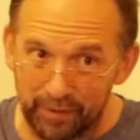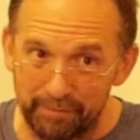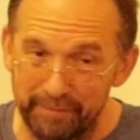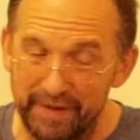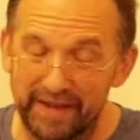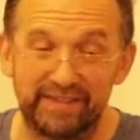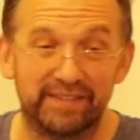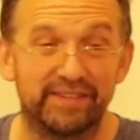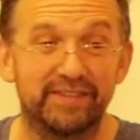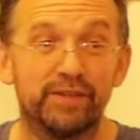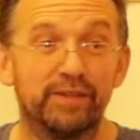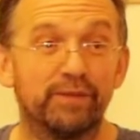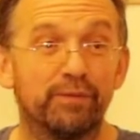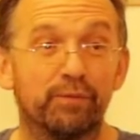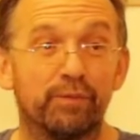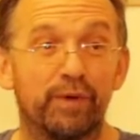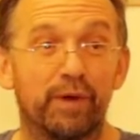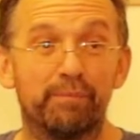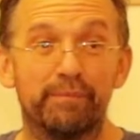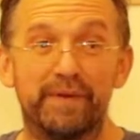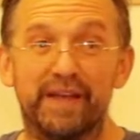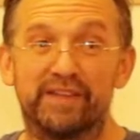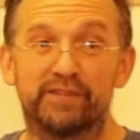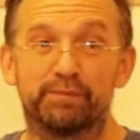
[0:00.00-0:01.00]
What makes
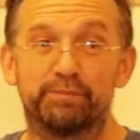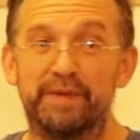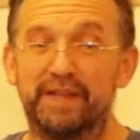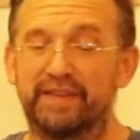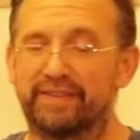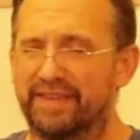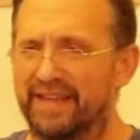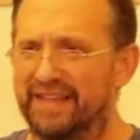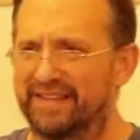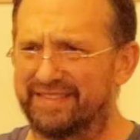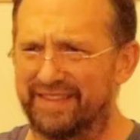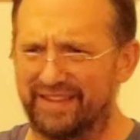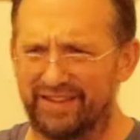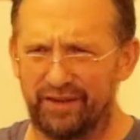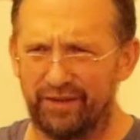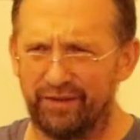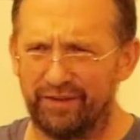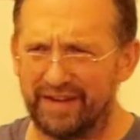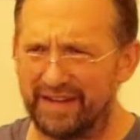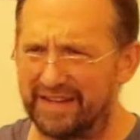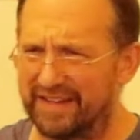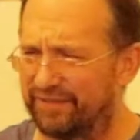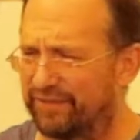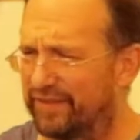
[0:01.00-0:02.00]
me think that
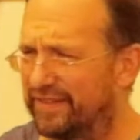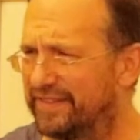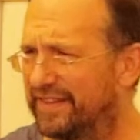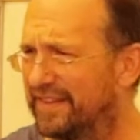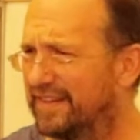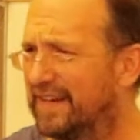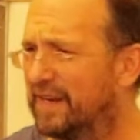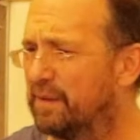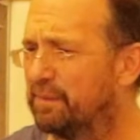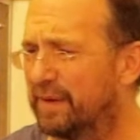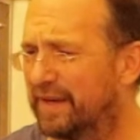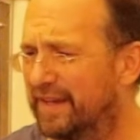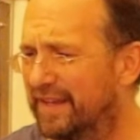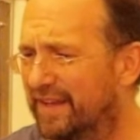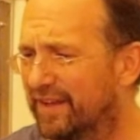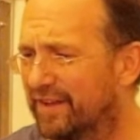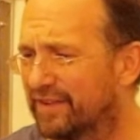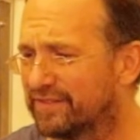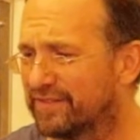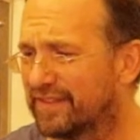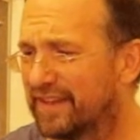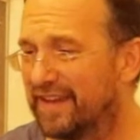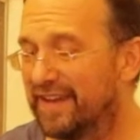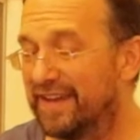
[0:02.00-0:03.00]
you're any different than anybody
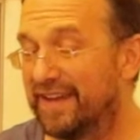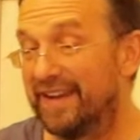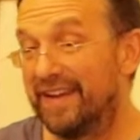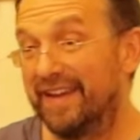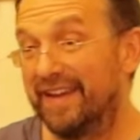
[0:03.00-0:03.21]
else?